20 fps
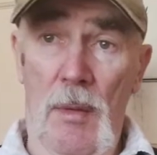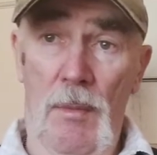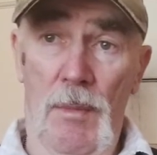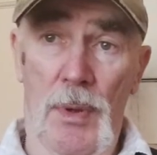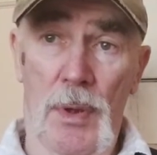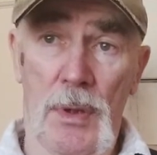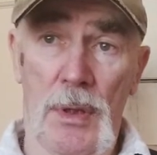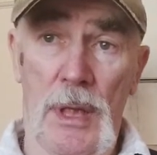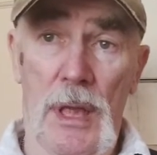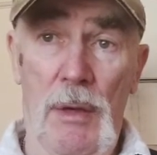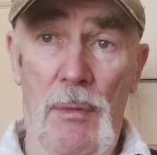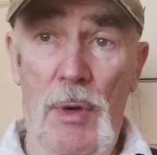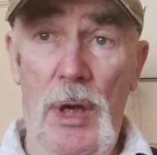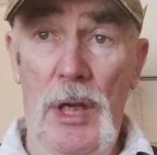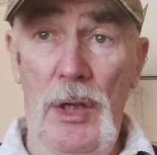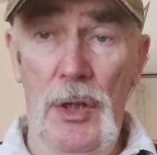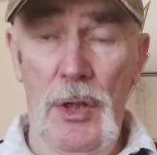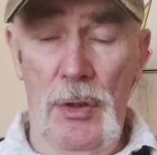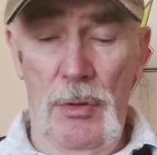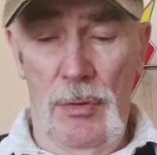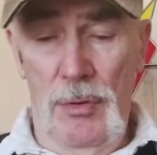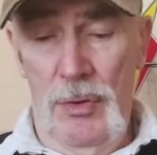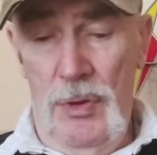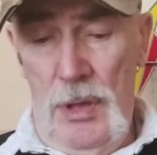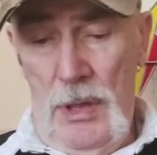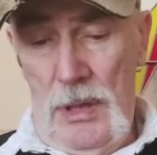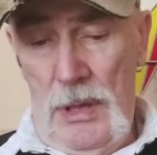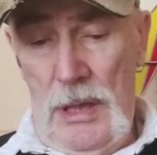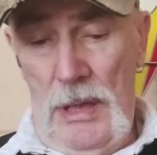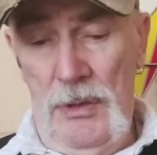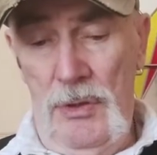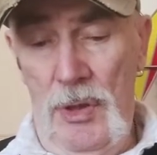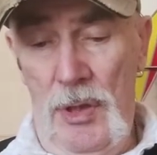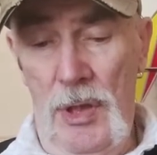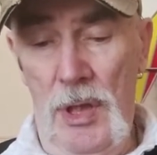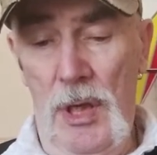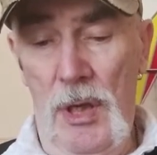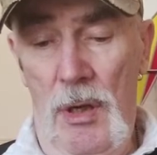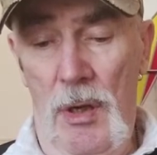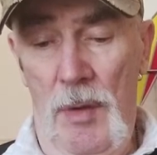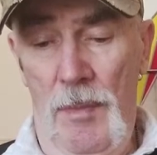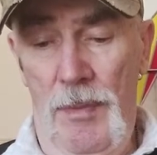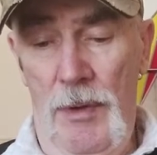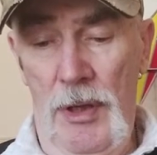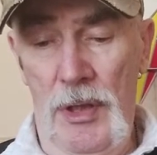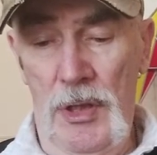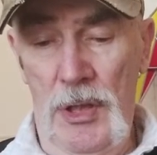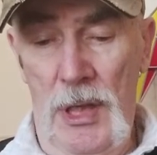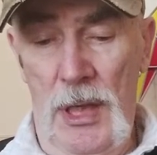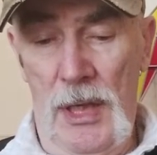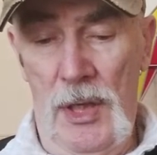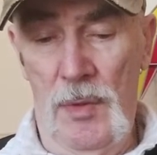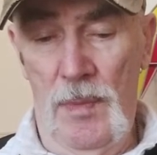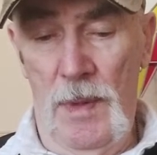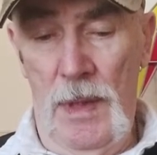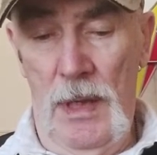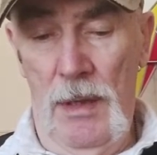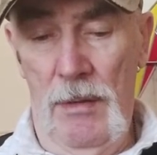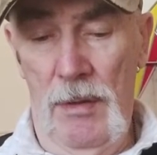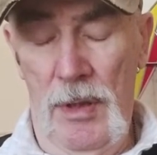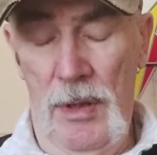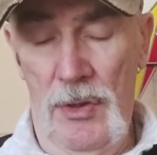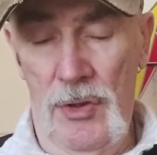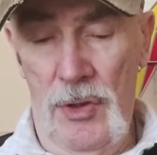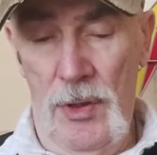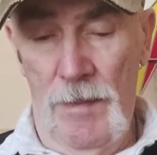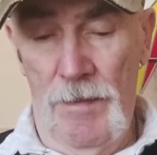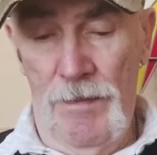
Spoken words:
but they were used, and so they got operational experience.